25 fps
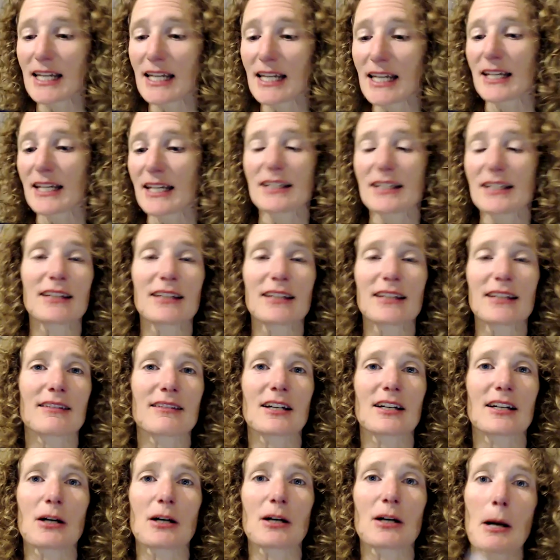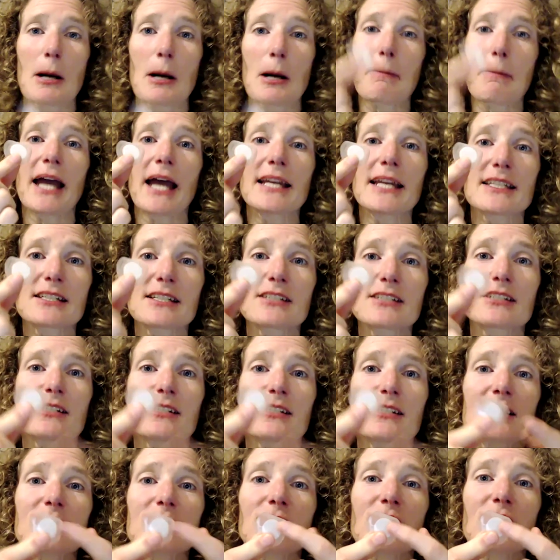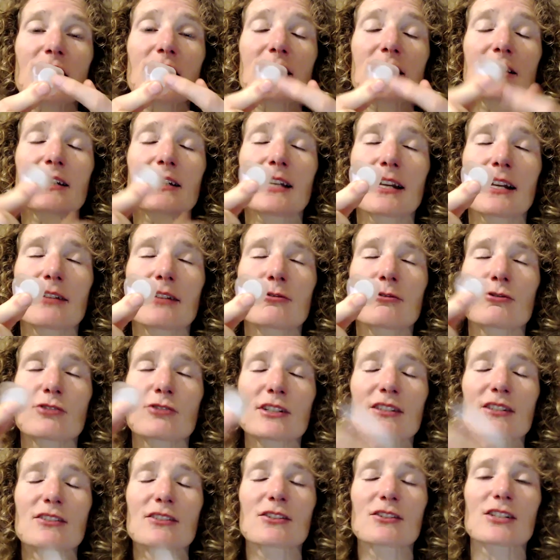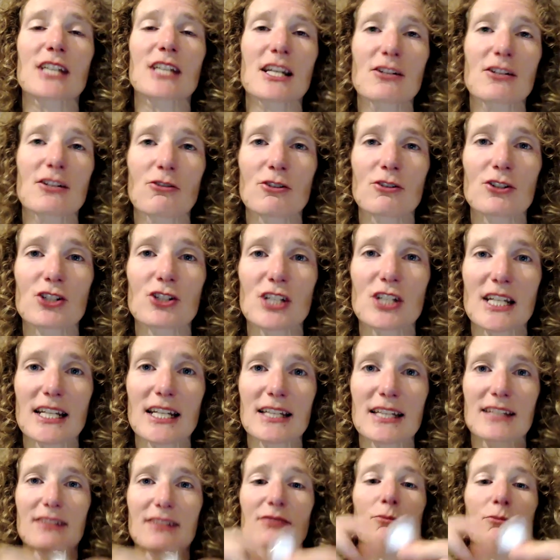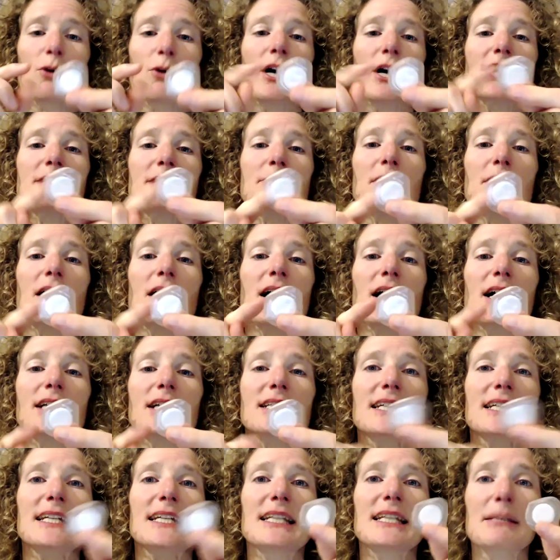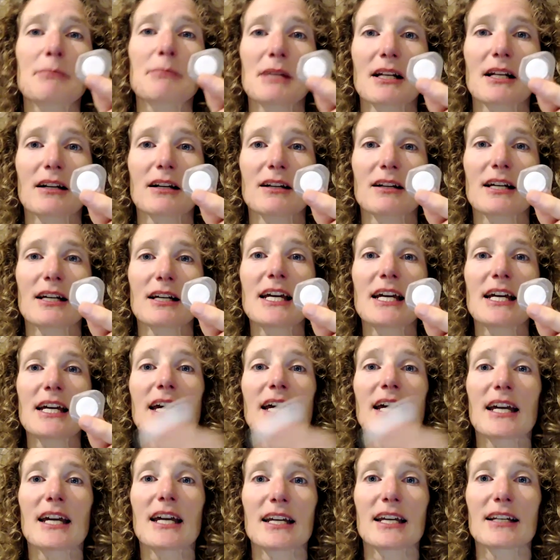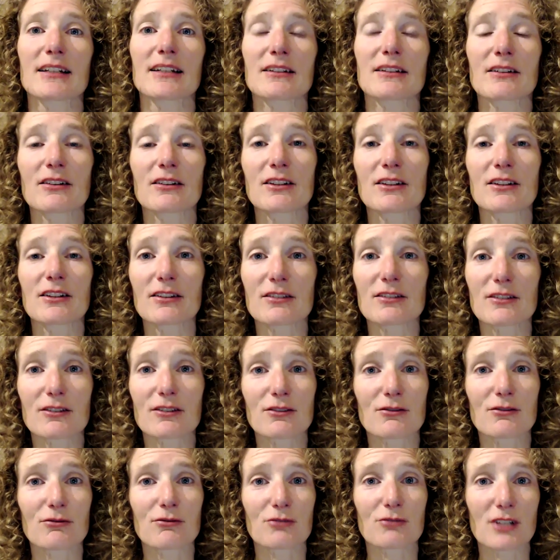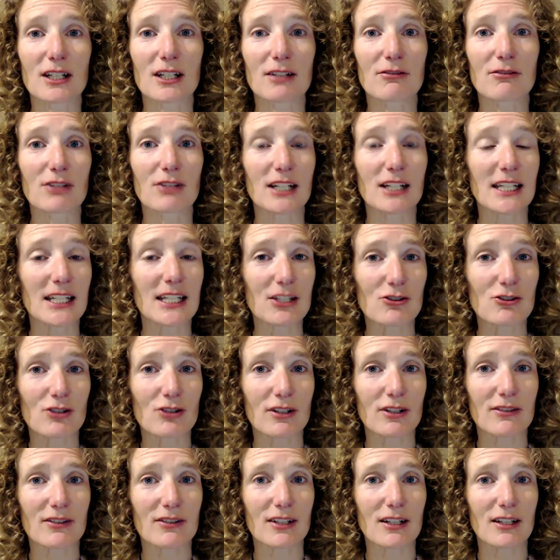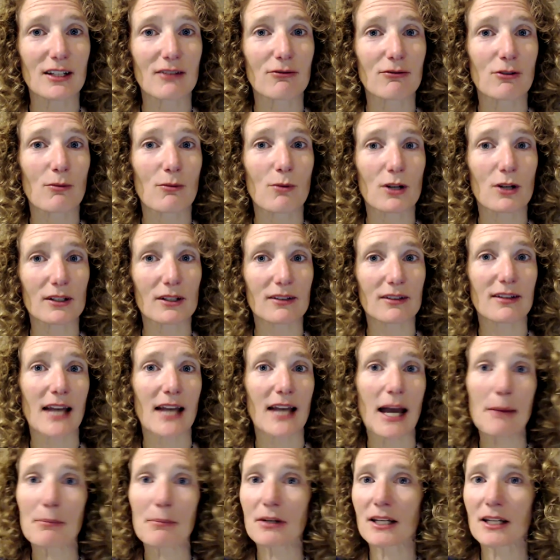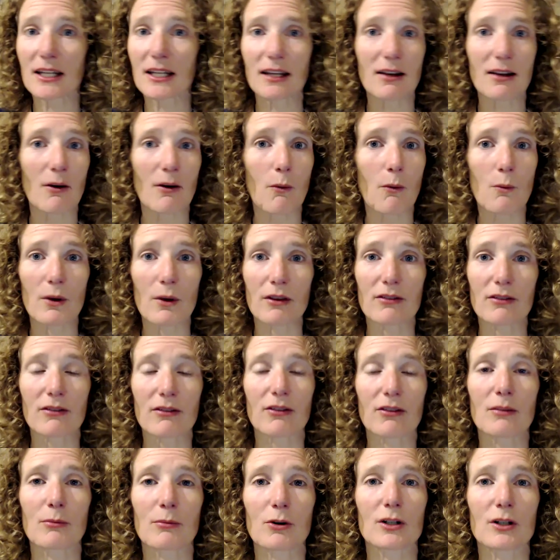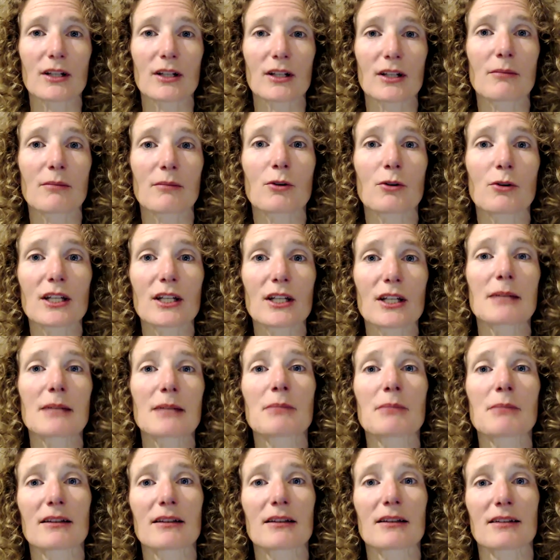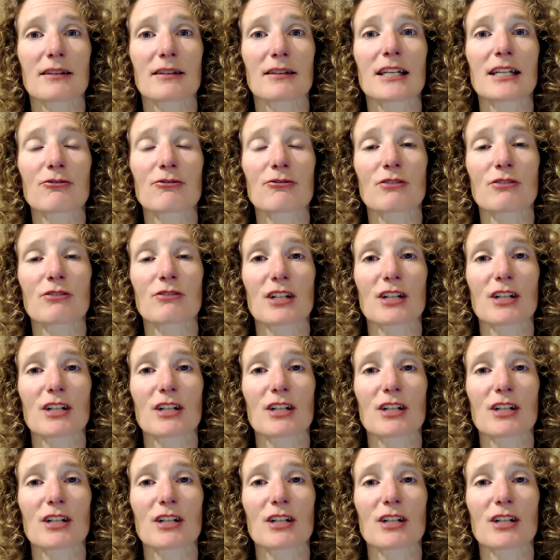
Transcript: it is a patented nanocrystal technology in this white part in the middle. And this is really, really interesting for what's happening with the body. The body emits an infrared